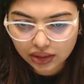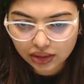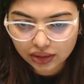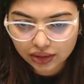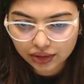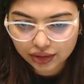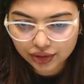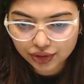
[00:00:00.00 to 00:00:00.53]

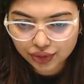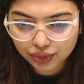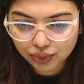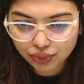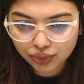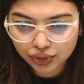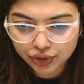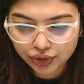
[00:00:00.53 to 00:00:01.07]

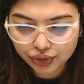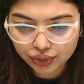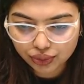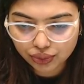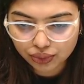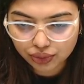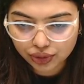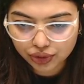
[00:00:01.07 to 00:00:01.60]
Tissue.
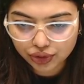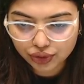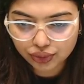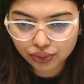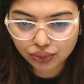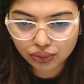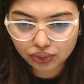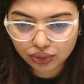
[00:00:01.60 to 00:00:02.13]

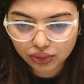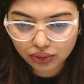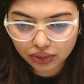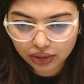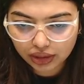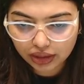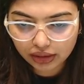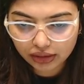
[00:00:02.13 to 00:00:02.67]

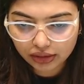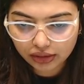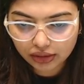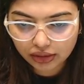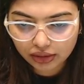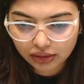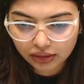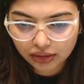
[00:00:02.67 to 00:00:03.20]
Okay,
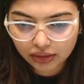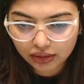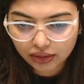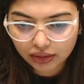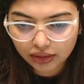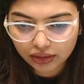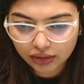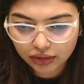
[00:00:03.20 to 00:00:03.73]

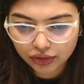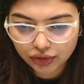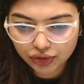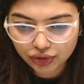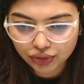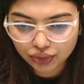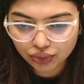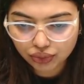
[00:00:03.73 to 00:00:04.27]

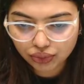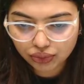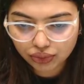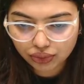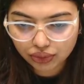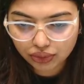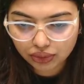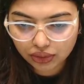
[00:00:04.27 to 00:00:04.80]
tissue.
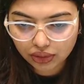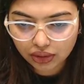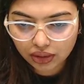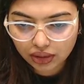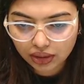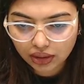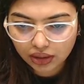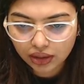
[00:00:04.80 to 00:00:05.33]

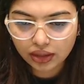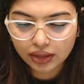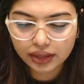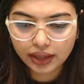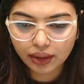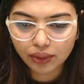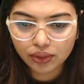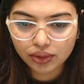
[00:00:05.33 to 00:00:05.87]

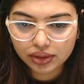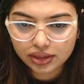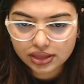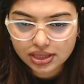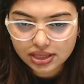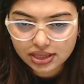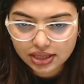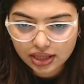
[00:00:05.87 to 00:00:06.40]
Now this
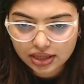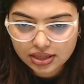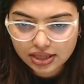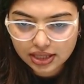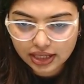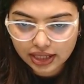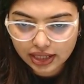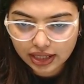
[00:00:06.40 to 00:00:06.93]
is a
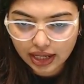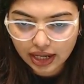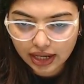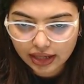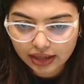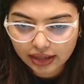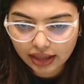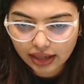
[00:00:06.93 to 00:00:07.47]

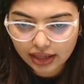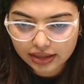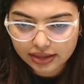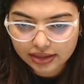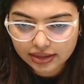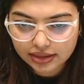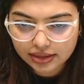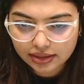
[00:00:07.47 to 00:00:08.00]

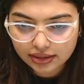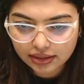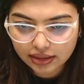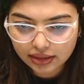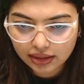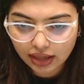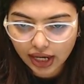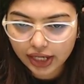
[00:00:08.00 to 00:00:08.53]
CNS.
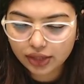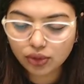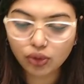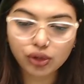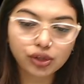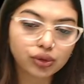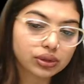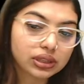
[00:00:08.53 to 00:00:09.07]
I told
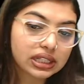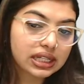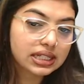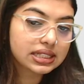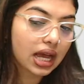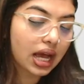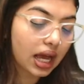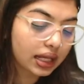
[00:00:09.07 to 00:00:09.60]
you these
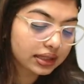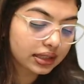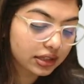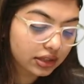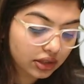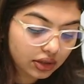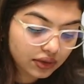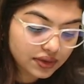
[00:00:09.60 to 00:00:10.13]
are the
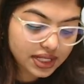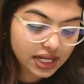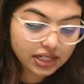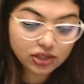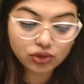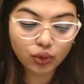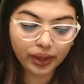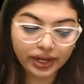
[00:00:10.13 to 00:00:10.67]
nerves that
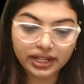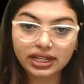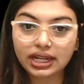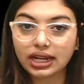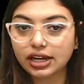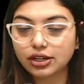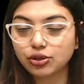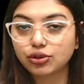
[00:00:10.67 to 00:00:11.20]
is going. Like
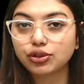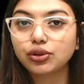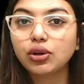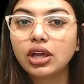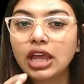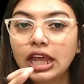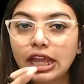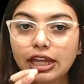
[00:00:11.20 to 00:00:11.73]
I told you,
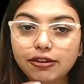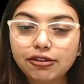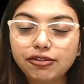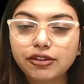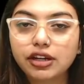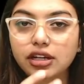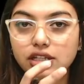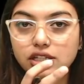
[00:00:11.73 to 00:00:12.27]
if
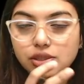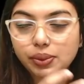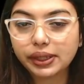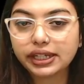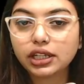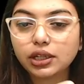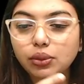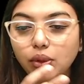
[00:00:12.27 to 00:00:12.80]

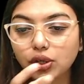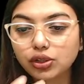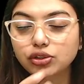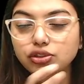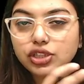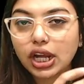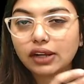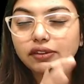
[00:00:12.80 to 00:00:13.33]
Sweetie want to
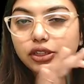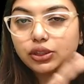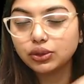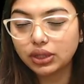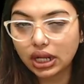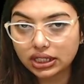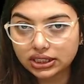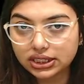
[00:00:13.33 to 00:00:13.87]
travel to
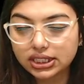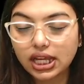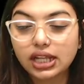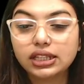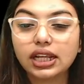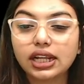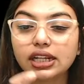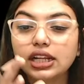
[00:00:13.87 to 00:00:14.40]
Rajasthan,
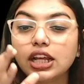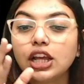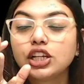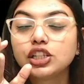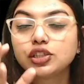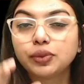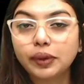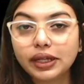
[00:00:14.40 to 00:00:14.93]
then
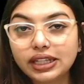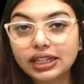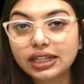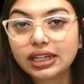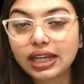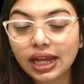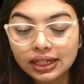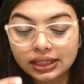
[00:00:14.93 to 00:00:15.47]
Sweetie
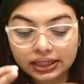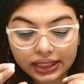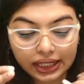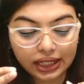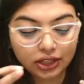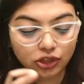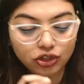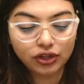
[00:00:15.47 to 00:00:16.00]
can
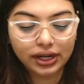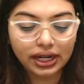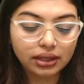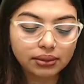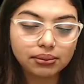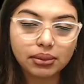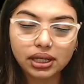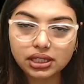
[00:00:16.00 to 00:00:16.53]
take
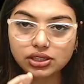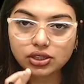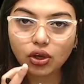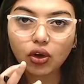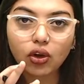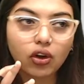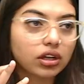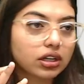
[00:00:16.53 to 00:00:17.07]
train, bus
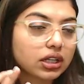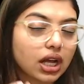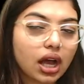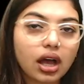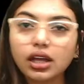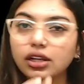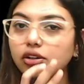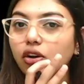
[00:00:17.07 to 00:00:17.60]
or
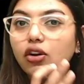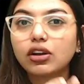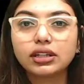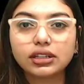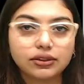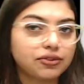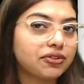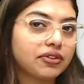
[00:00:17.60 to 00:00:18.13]
car
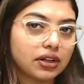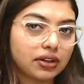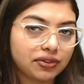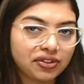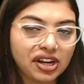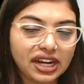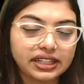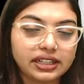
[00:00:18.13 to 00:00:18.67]
or
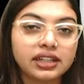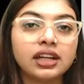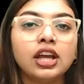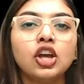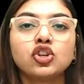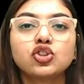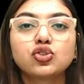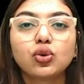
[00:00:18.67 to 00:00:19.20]
flight.
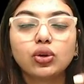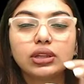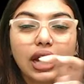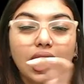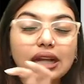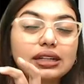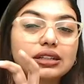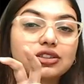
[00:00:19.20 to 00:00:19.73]
So
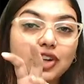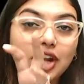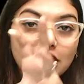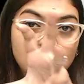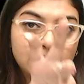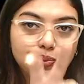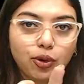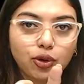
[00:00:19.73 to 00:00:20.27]
that
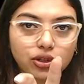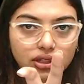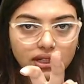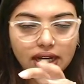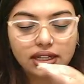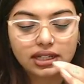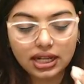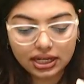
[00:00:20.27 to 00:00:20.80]
transport,
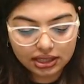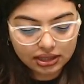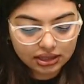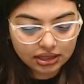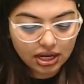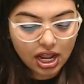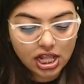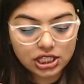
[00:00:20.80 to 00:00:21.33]
right, that
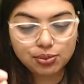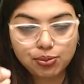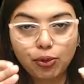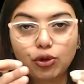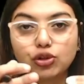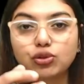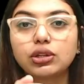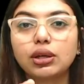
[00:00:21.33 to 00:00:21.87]

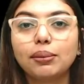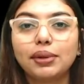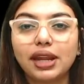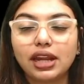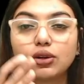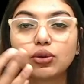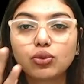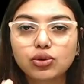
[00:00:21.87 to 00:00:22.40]
transport to the
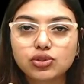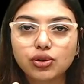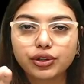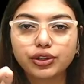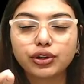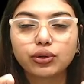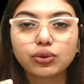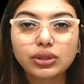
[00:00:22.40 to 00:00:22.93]
brain, who is going
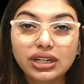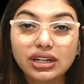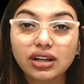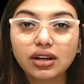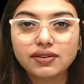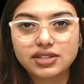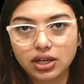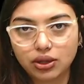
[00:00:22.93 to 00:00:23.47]
to do? The
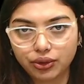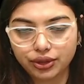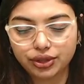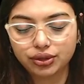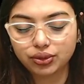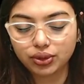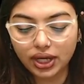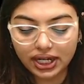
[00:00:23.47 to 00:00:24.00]
nerves are going to
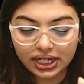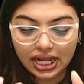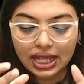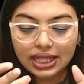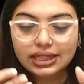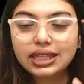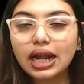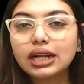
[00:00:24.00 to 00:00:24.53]
do, right?
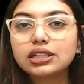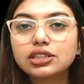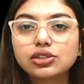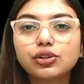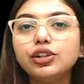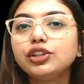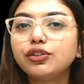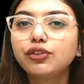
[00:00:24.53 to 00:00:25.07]
That is
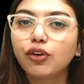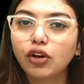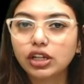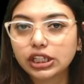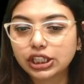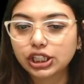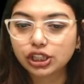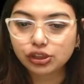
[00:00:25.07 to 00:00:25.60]
going to fall
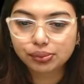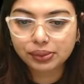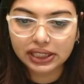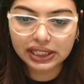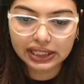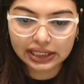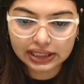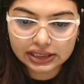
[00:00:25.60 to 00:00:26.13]
under your
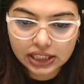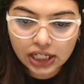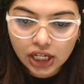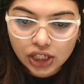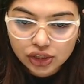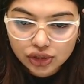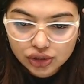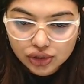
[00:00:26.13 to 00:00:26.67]
PNS.
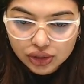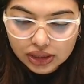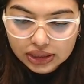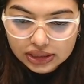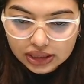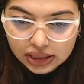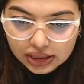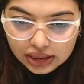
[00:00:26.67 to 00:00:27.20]
So students,
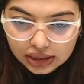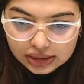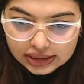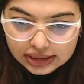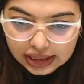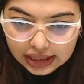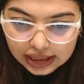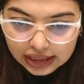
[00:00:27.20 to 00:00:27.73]
the
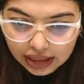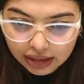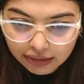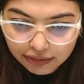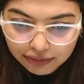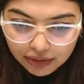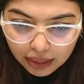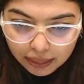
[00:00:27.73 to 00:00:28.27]
signal
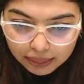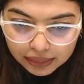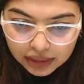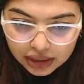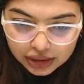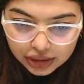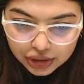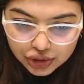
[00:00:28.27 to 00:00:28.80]
from the
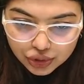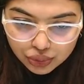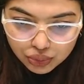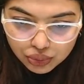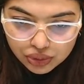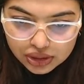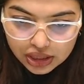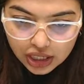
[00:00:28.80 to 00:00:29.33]

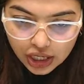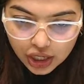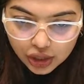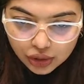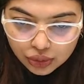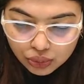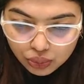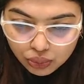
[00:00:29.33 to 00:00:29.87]
tissues
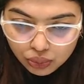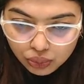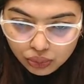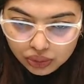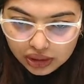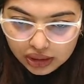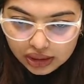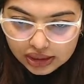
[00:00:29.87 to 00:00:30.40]
to
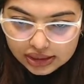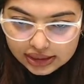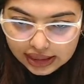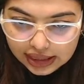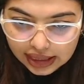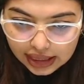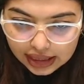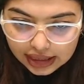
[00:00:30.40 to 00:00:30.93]
the
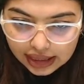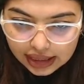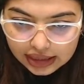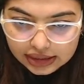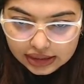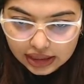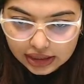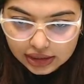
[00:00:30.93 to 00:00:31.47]

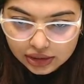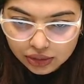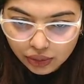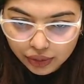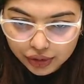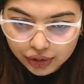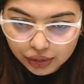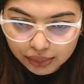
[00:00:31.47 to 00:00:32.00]
CNS is
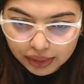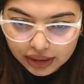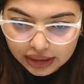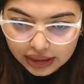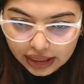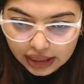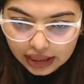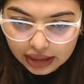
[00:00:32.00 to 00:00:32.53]
going to be
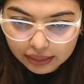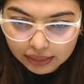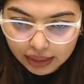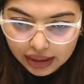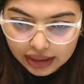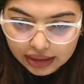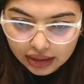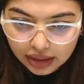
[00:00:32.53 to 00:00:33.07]
taken
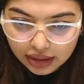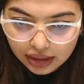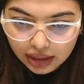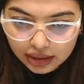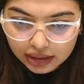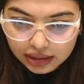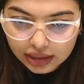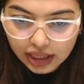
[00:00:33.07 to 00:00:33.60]
by none
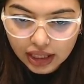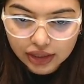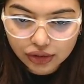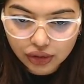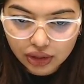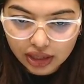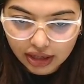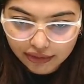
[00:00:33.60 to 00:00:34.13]
other than
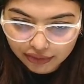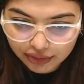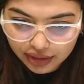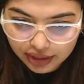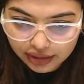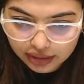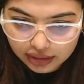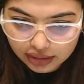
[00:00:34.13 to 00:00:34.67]
your
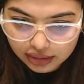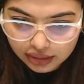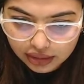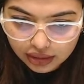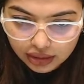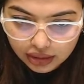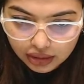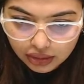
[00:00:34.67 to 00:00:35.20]
afferent.
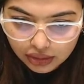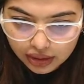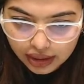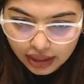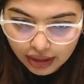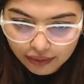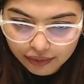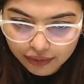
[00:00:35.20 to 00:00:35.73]
Okay,
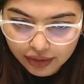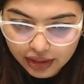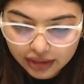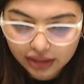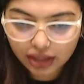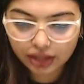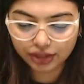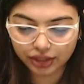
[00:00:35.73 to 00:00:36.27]
afferent
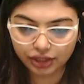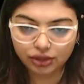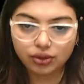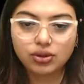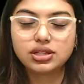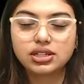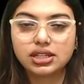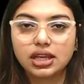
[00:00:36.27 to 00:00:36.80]

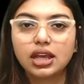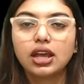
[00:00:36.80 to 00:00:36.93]
arterioles.